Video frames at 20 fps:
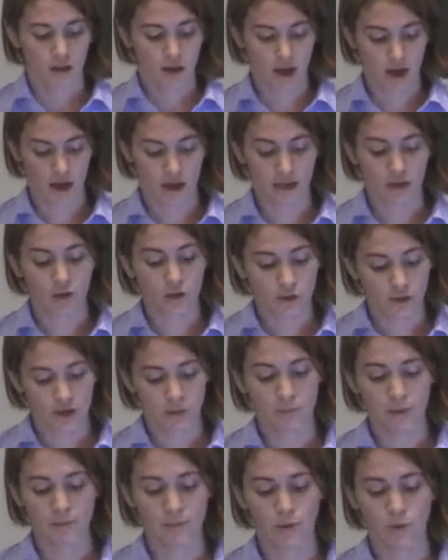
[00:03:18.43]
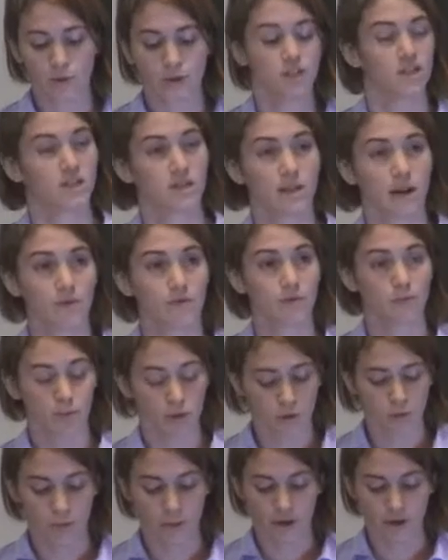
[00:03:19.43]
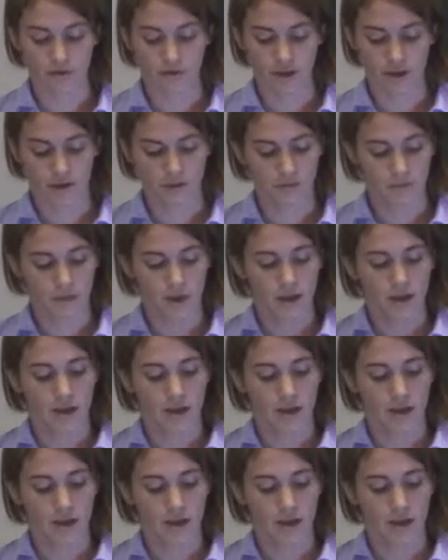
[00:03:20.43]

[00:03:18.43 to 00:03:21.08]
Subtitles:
including people who had just come from Bloombergville,